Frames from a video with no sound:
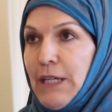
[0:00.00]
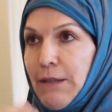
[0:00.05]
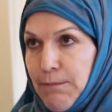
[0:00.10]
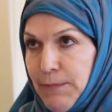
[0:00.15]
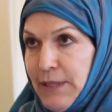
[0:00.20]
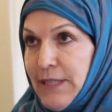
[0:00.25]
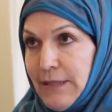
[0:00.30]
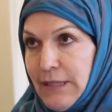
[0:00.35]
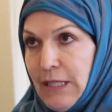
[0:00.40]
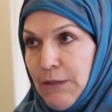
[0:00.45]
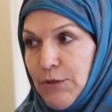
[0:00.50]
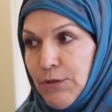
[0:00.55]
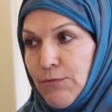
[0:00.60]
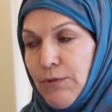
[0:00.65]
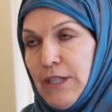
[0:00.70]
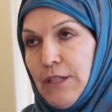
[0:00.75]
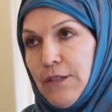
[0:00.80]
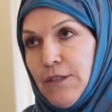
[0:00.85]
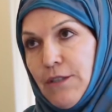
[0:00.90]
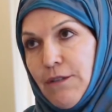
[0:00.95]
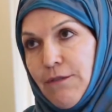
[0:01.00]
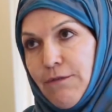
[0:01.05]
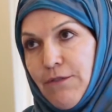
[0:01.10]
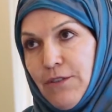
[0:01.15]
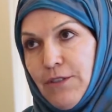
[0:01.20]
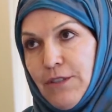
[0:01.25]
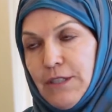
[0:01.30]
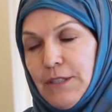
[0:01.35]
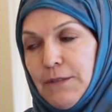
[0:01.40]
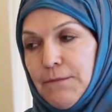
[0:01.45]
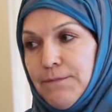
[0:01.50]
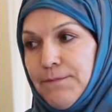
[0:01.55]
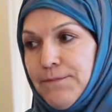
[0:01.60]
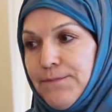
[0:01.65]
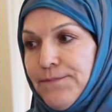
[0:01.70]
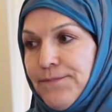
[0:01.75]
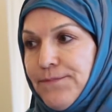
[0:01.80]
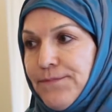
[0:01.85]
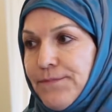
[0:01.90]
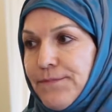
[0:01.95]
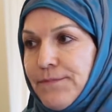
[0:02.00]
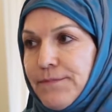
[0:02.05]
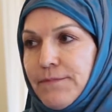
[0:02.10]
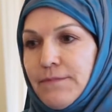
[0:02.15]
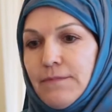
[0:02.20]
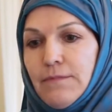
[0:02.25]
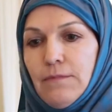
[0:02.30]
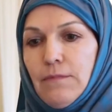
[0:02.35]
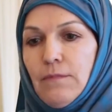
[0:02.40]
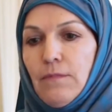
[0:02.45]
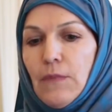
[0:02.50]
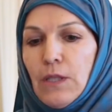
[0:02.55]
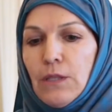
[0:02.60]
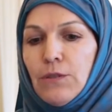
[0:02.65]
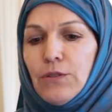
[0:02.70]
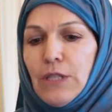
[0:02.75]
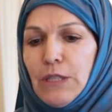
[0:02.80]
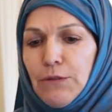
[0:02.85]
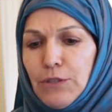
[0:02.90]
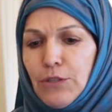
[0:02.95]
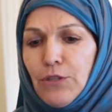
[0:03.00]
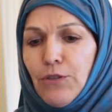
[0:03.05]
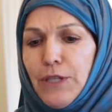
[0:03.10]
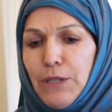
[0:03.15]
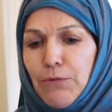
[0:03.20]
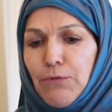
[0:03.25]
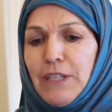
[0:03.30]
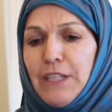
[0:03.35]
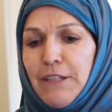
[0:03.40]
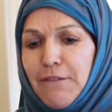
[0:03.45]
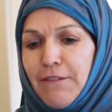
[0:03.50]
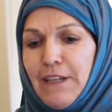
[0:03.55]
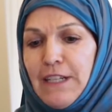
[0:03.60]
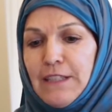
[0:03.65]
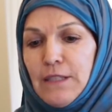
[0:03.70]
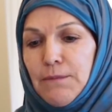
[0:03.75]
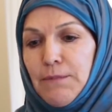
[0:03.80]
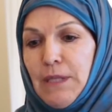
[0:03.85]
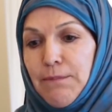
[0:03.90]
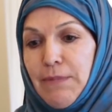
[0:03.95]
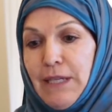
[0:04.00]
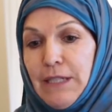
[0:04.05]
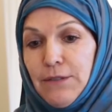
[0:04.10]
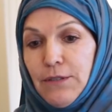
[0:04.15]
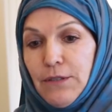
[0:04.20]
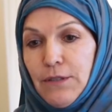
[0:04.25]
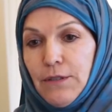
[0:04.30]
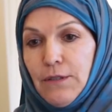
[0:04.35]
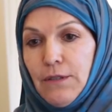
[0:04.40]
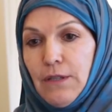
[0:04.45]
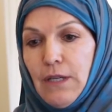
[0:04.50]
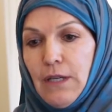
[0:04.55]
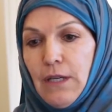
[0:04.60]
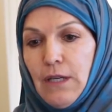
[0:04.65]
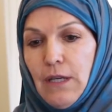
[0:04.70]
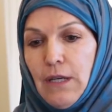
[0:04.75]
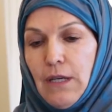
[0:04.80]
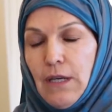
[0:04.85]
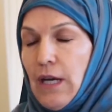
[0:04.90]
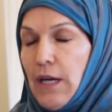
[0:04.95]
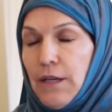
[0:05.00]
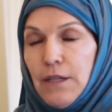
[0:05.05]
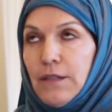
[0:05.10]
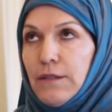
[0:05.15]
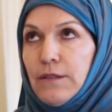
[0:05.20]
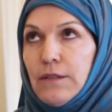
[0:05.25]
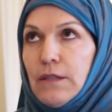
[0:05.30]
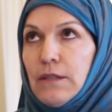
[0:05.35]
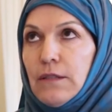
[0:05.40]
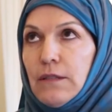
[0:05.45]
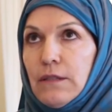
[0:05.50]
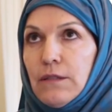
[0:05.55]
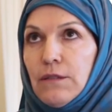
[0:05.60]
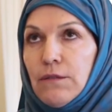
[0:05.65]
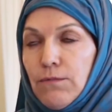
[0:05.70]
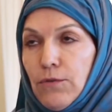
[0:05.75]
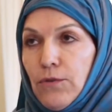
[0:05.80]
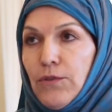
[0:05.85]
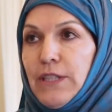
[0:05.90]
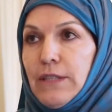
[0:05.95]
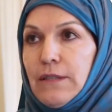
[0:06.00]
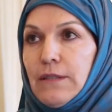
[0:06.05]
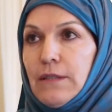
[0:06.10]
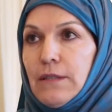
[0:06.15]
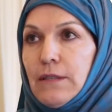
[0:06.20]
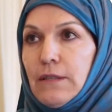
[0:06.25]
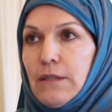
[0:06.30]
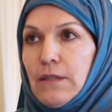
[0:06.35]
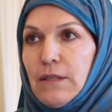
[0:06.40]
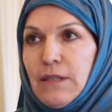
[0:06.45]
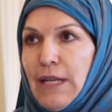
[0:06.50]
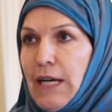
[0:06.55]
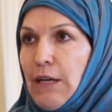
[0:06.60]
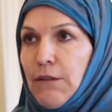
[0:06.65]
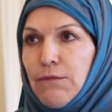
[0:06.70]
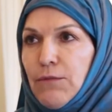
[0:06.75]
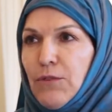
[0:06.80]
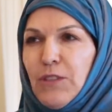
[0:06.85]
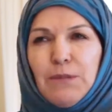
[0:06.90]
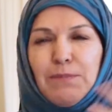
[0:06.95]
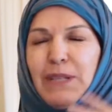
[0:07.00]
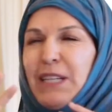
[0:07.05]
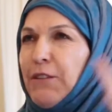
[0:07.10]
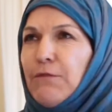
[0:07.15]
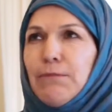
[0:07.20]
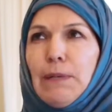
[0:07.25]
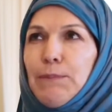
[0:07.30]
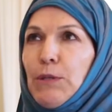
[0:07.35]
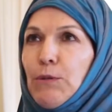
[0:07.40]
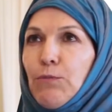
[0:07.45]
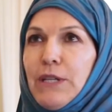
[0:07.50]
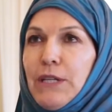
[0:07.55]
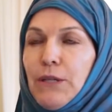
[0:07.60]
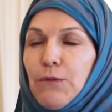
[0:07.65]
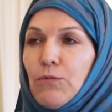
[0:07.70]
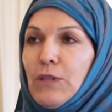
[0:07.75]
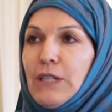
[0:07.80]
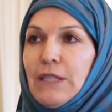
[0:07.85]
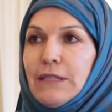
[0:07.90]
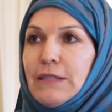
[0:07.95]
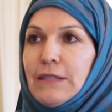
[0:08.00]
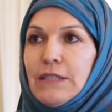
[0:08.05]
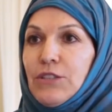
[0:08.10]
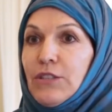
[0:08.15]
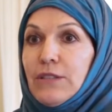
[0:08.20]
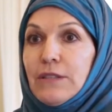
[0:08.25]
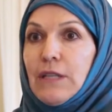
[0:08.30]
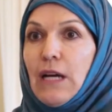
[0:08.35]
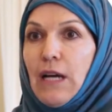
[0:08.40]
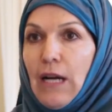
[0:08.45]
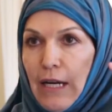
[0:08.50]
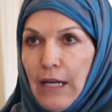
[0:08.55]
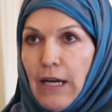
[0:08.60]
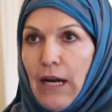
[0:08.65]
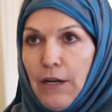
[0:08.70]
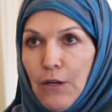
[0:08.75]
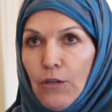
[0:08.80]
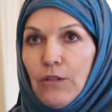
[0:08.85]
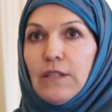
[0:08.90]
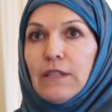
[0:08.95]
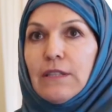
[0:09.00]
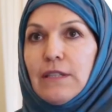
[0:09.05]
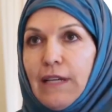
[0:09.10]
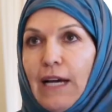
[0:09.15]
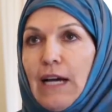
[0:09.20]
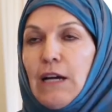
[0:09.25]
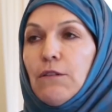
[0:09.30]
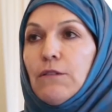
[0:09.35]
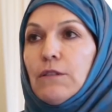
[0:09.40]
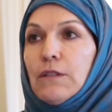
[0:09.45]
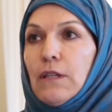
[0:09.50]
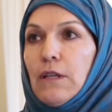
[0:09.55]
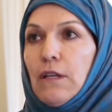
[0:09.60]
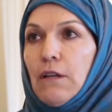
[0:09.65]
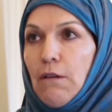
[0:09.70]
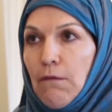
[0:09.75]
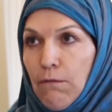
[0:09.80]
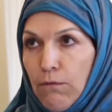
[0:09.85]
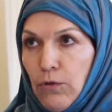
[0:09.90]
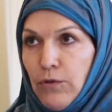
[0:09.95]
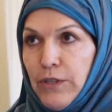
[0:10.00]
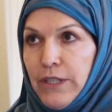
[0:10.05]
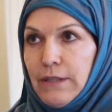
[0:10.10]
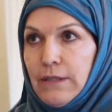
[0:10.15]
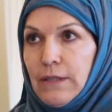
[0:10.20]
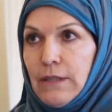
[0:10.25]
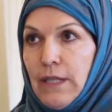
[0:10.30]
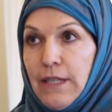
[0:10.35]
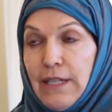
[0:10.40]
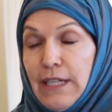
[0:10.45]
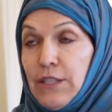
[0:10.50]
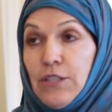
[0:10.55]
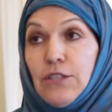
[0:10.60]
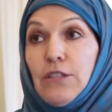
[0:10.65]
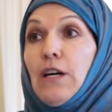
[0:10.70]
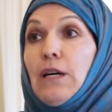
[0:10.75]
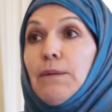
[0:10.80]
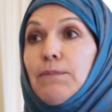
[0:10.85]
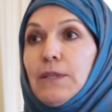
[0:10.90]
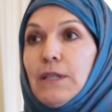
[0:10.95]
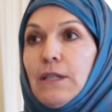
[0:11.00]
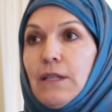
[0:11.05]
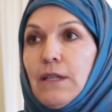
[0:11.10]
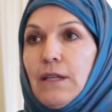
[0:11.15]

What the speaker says: Because I was ready to convert. So I was going really fast on my bicycle. And all of a sudden, this loud voice, but I don't remember what it was. I heard this loud voice, and I stopped.